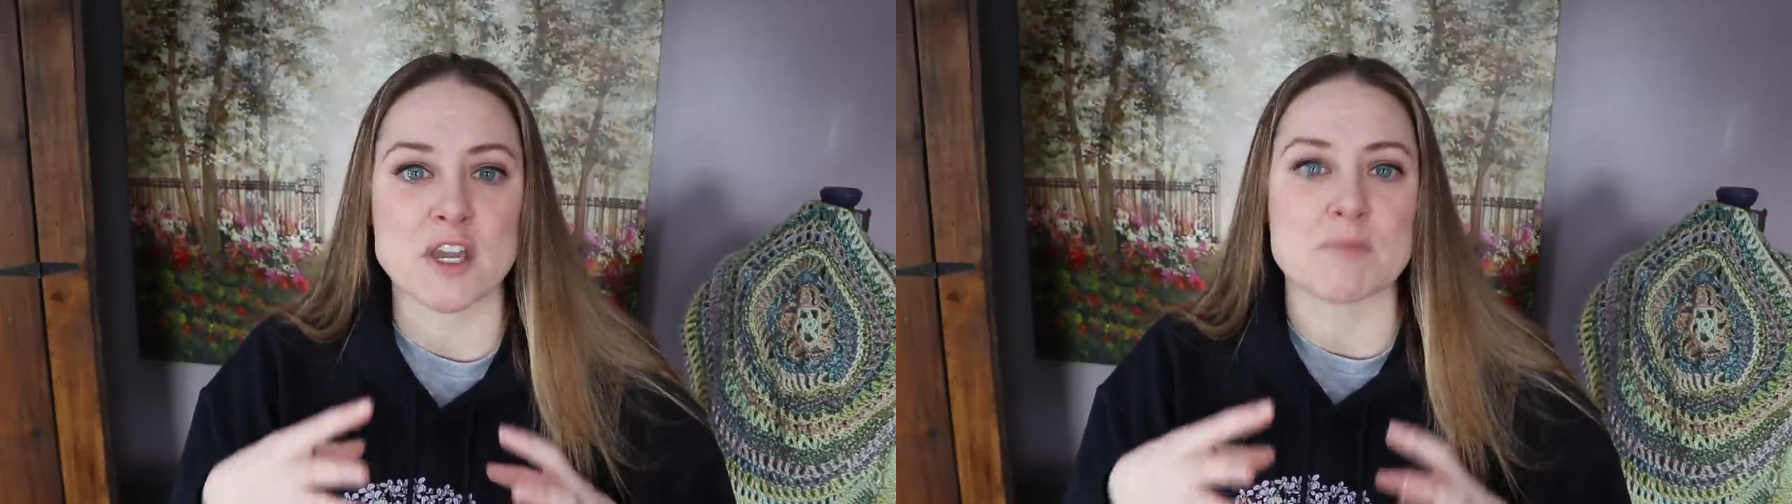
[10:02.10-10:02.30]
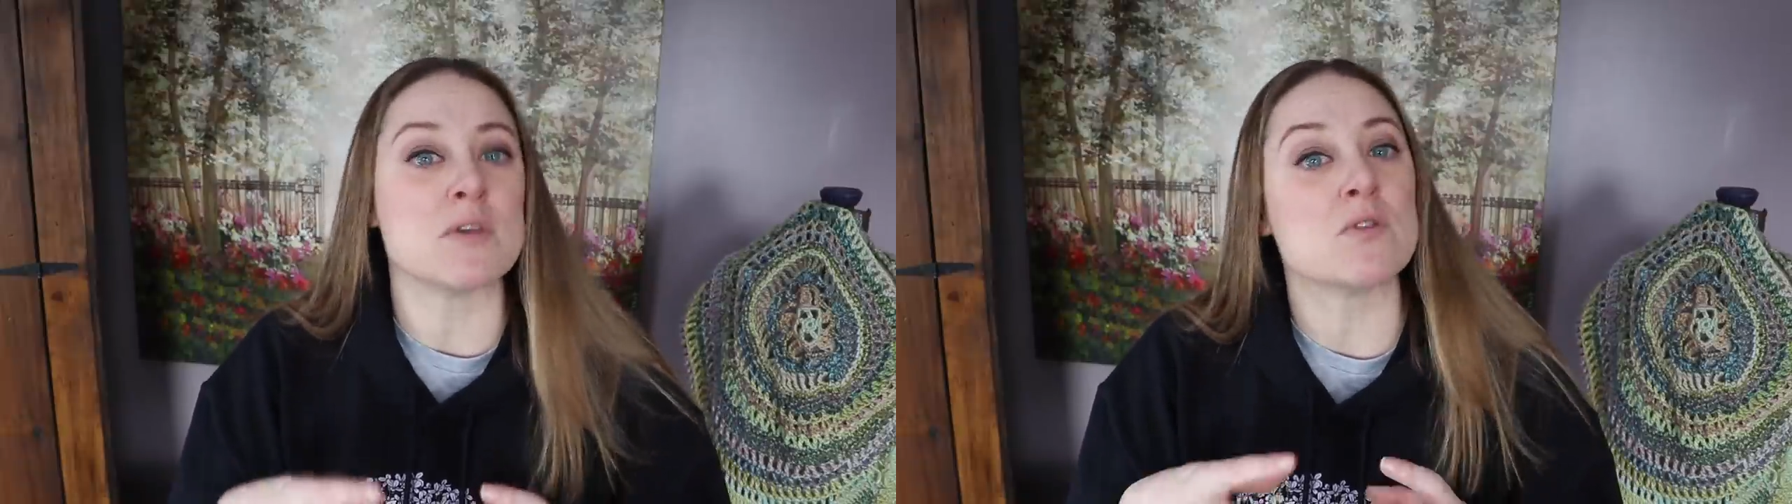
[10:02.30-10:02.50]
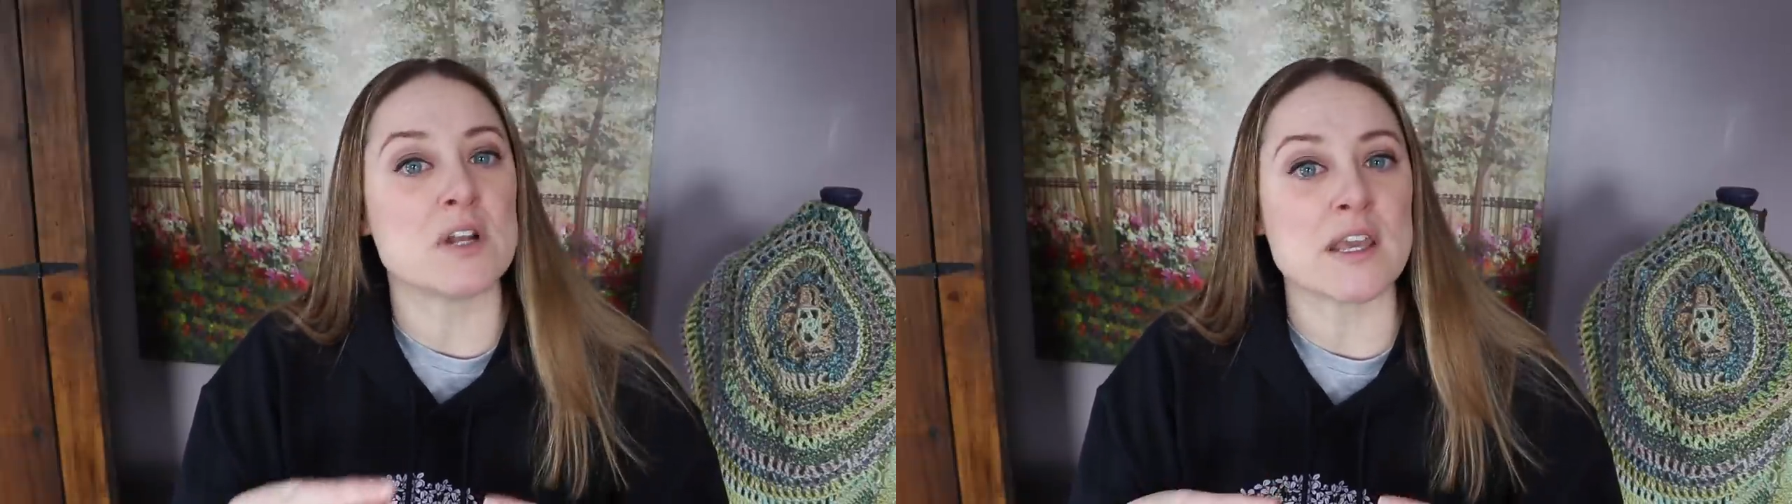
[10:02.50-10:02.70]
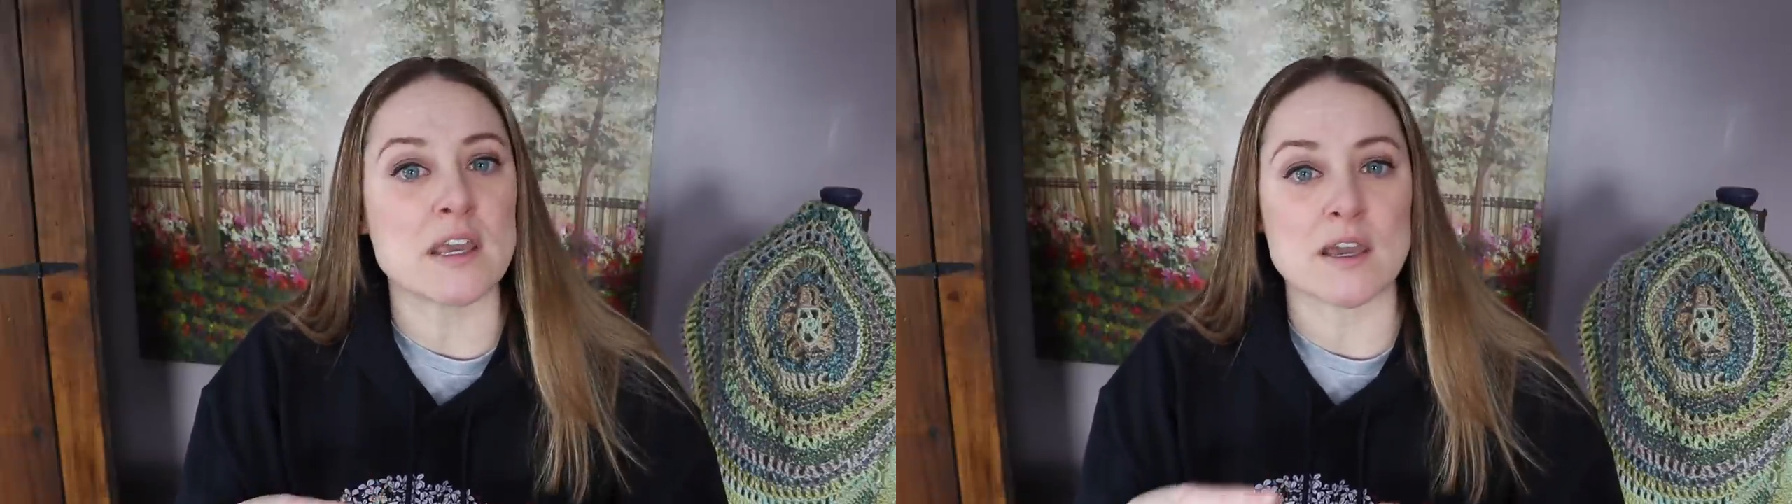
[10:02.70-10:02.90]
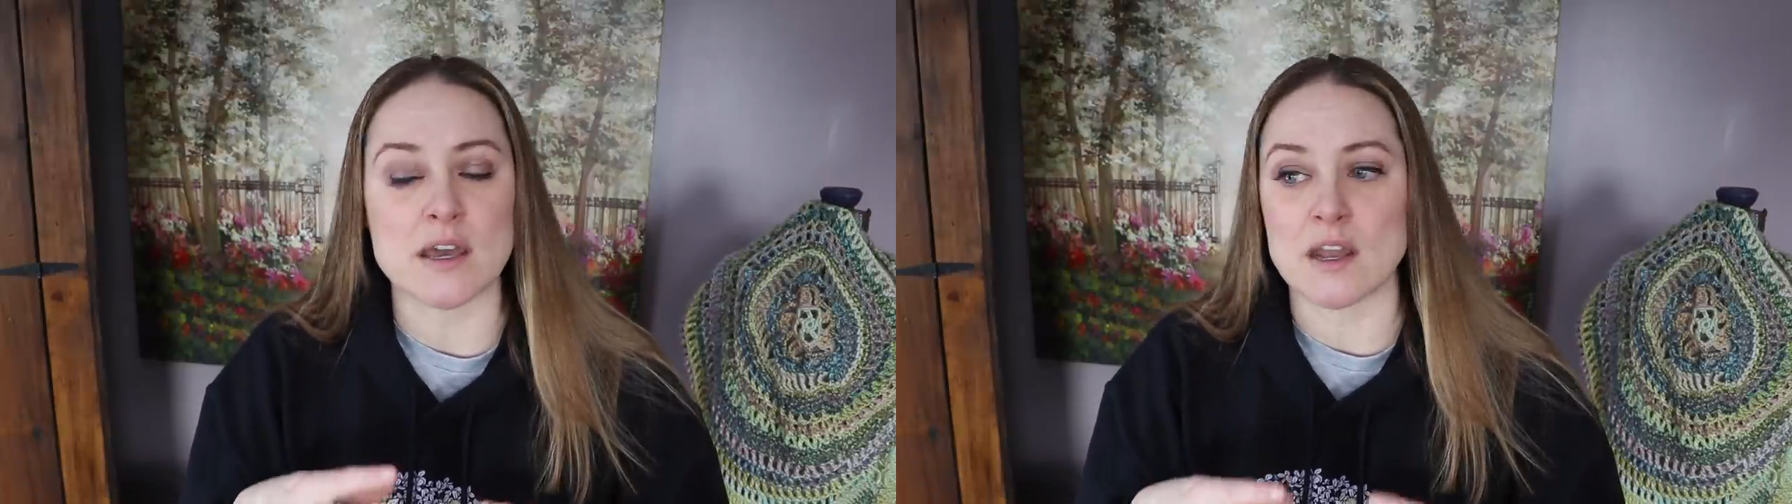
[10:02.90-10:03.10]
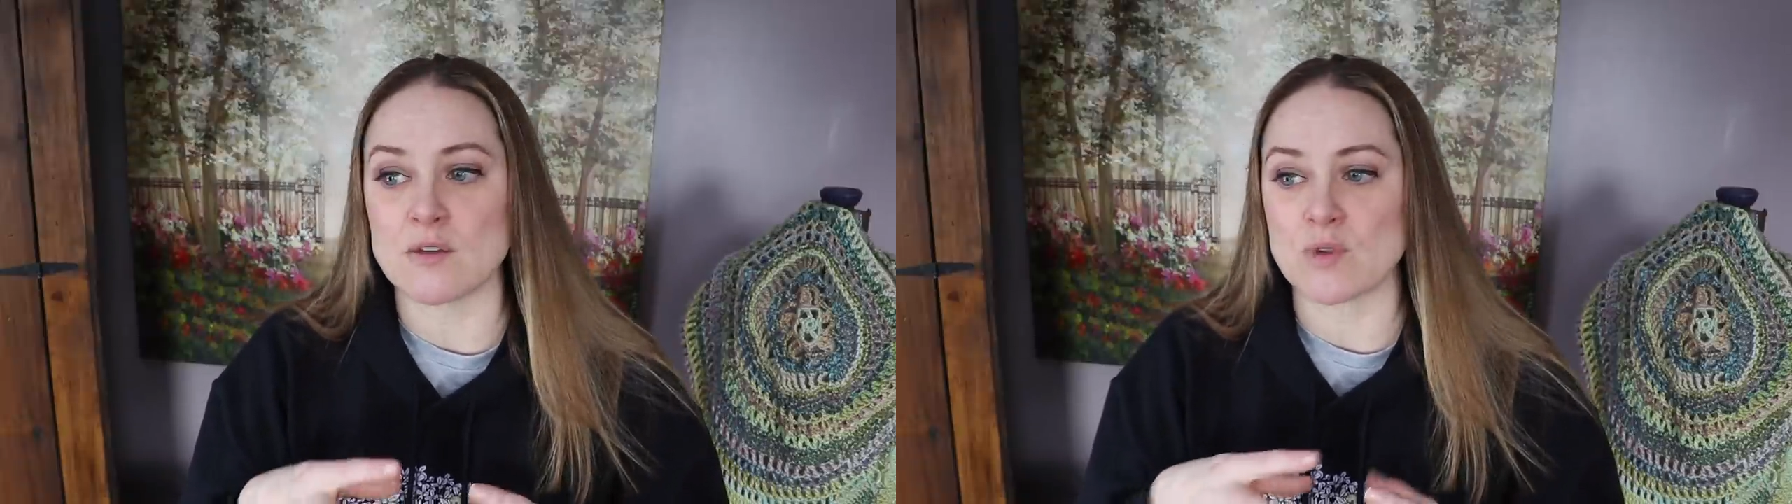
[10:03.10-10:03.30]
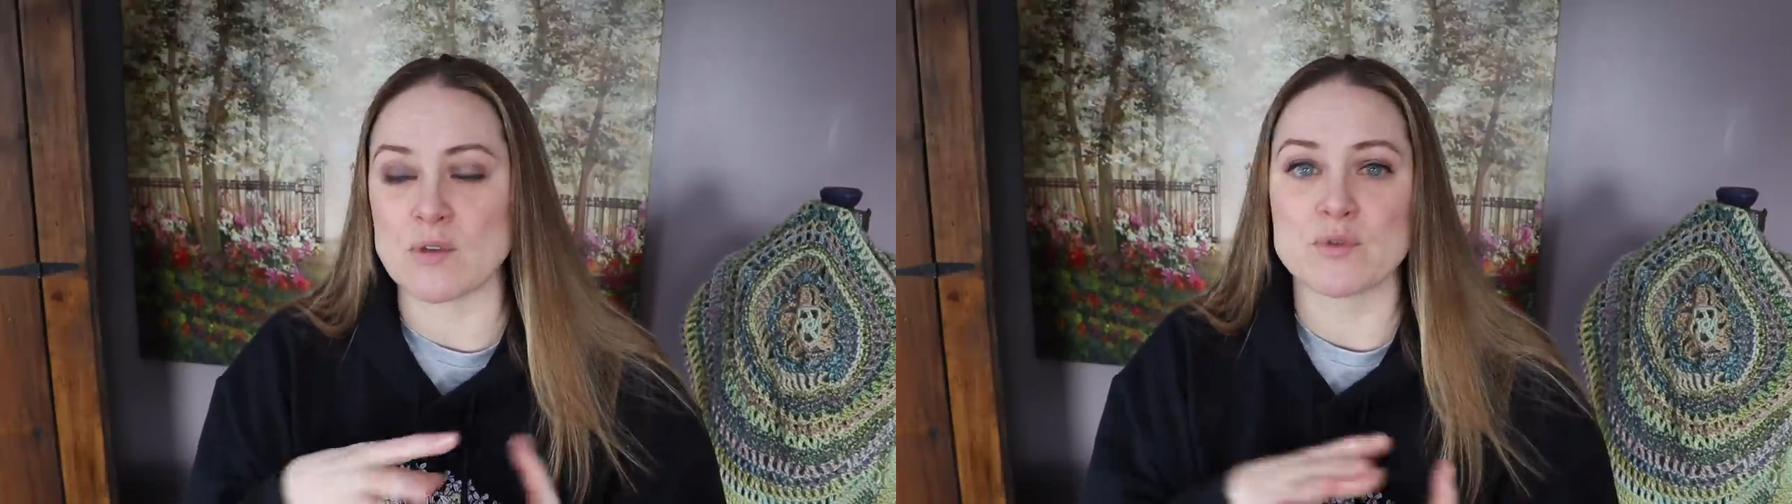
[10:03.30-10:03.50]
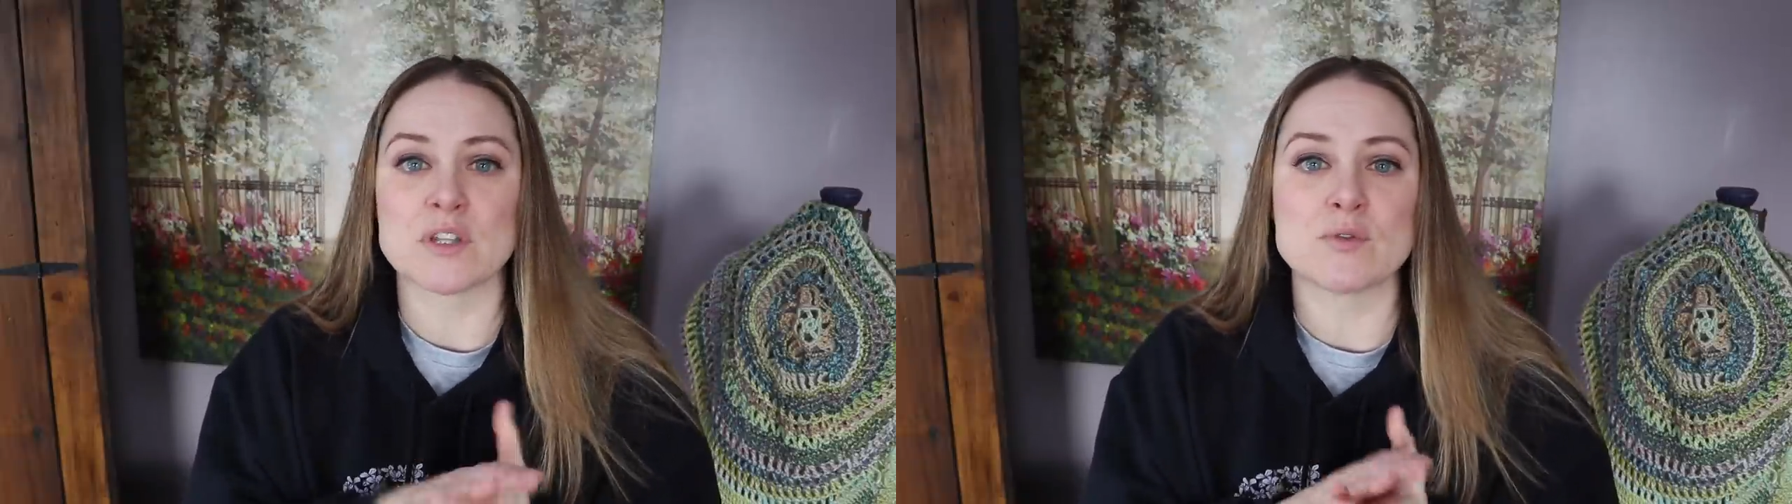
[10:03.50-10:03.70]
community and I, I,
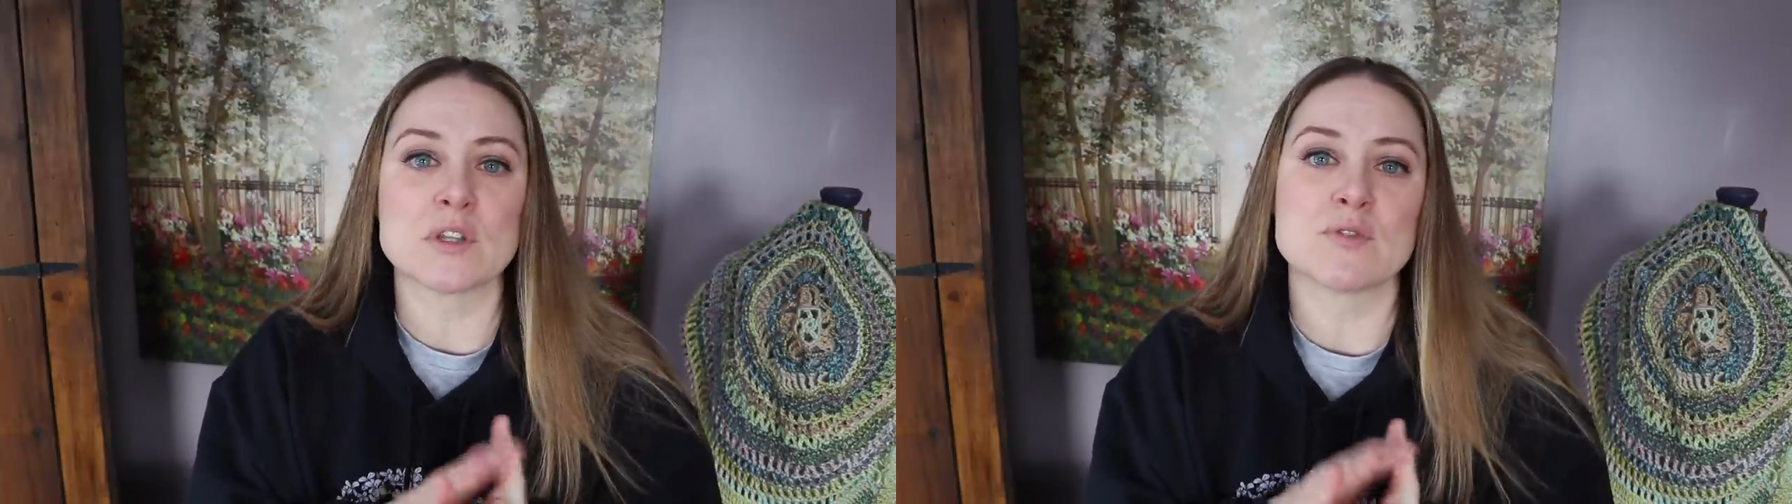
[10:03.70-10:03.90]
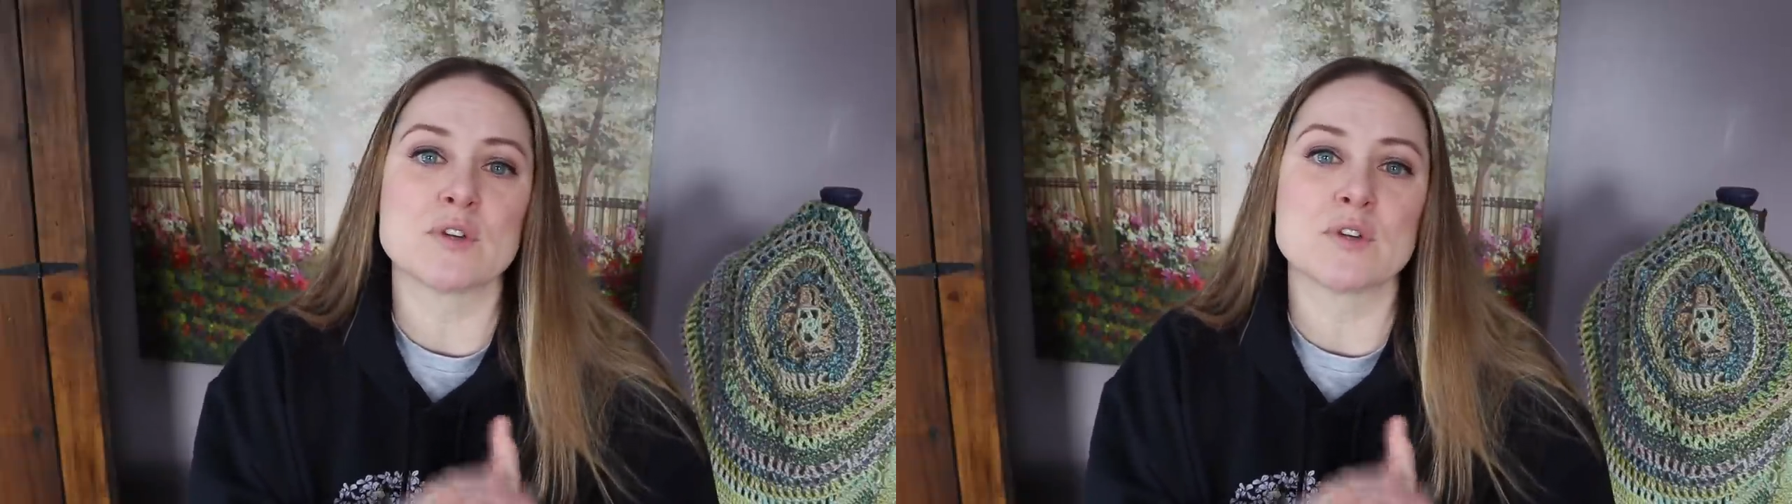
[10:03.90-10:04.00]
really, really,